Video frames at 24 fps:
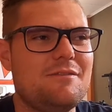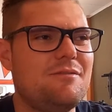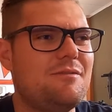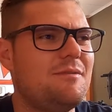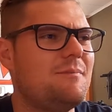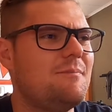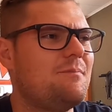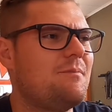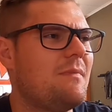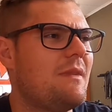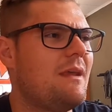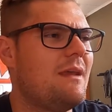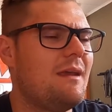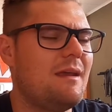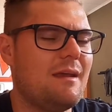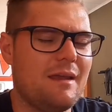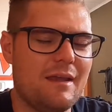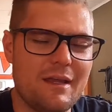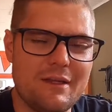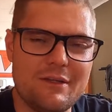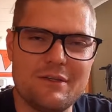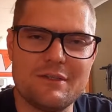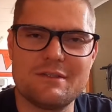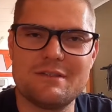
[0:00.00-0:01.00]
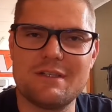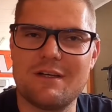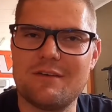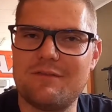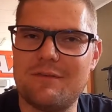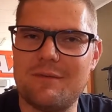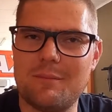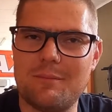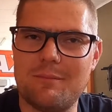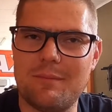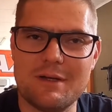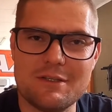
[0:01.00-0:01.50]
safe, get
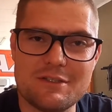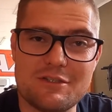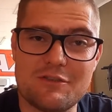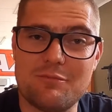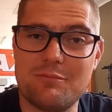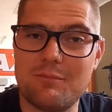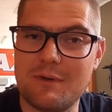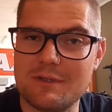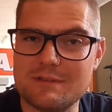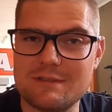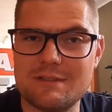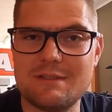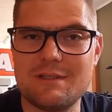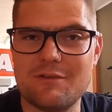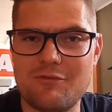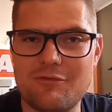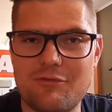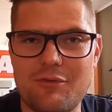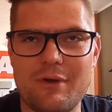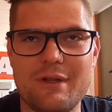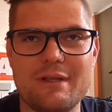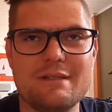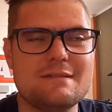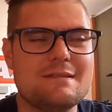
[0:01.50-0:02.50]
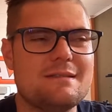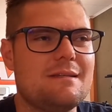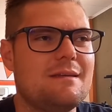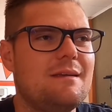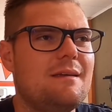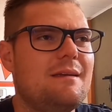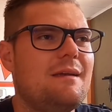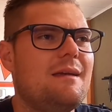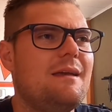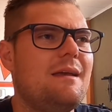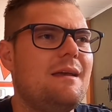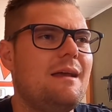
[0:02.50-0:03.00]
yourself a bunch of positive
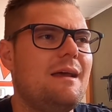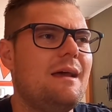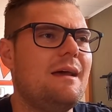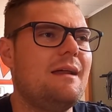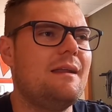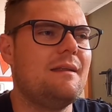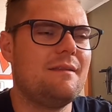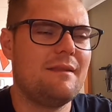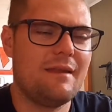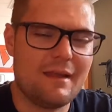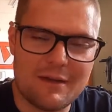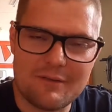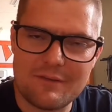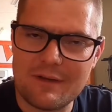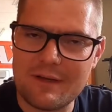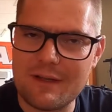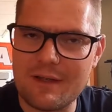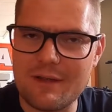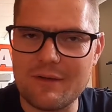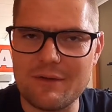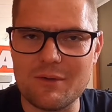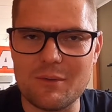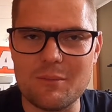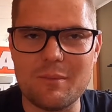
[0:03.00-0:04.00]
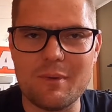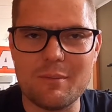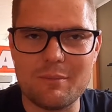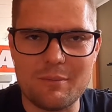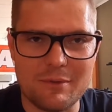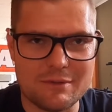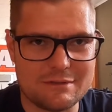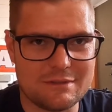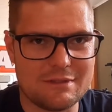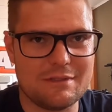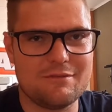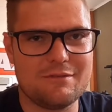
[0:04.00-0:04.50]
friends, and at the end of the day
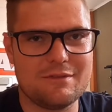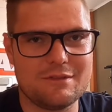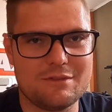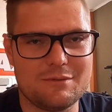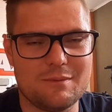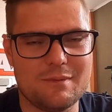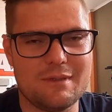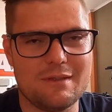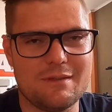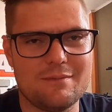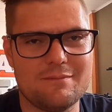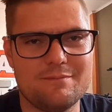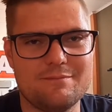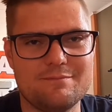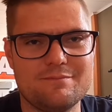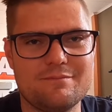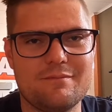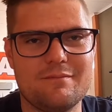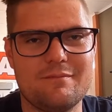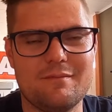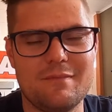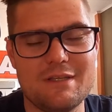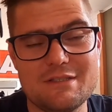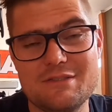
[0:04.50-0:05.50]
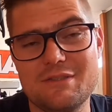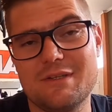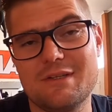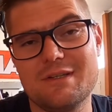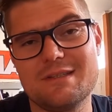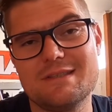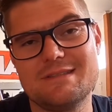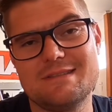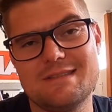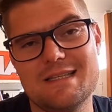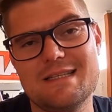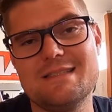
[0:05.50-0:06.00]
you'll be positive as well.
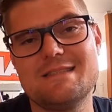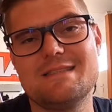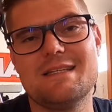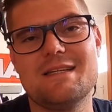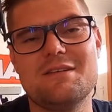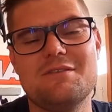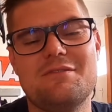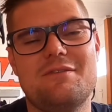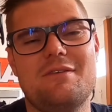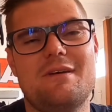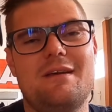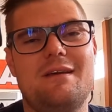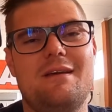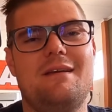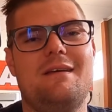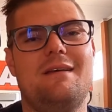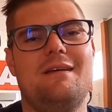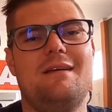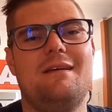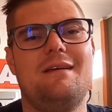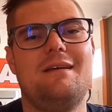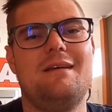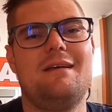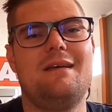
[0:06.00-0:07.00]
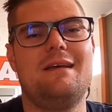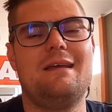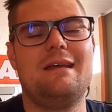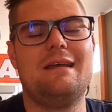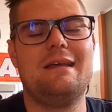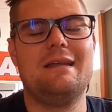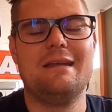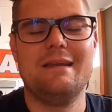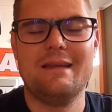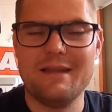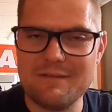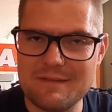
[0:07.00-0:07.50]
Be strong, stay safe,
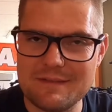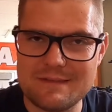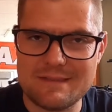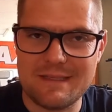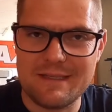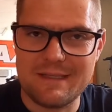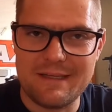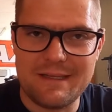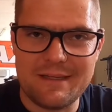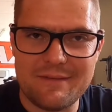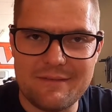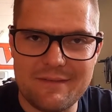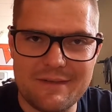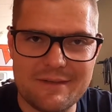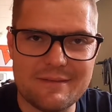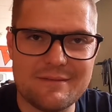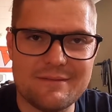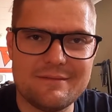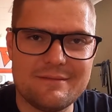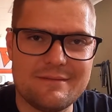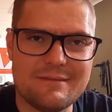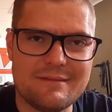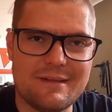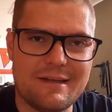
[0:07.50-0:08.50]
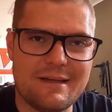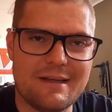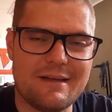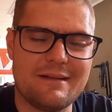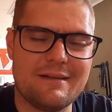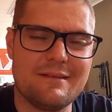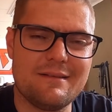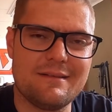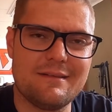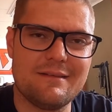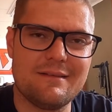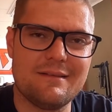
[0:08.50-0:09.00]
never say never,
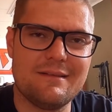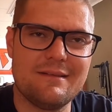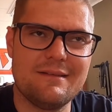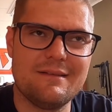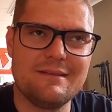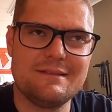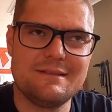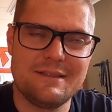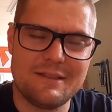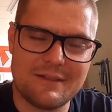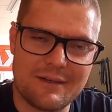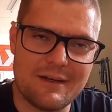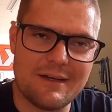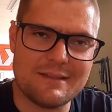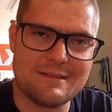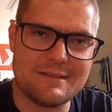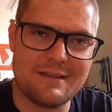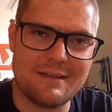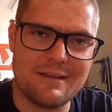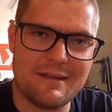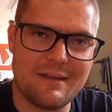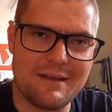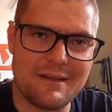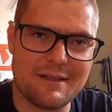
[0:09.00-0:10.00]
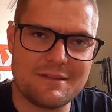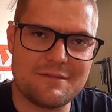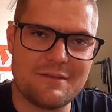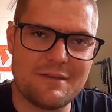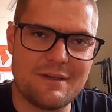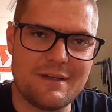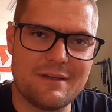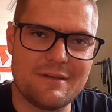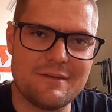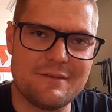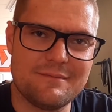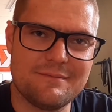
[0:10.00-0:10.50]
and I'll see you guys in the
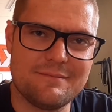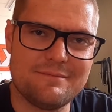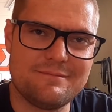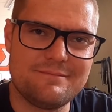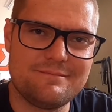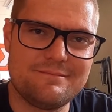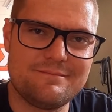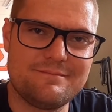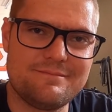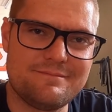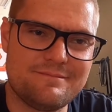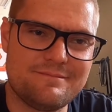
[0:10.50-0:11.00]
next video.